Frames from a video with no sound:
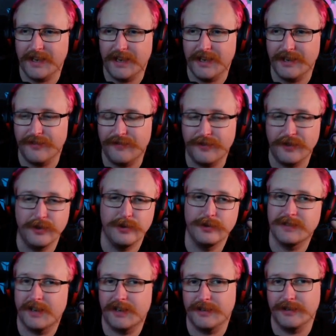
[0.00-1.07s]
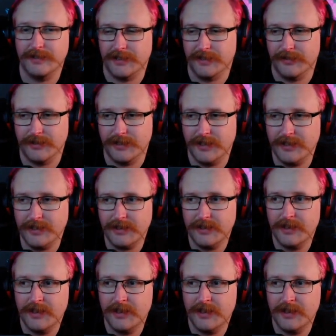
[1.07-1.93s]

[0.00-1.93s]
and a few tunnels here and there.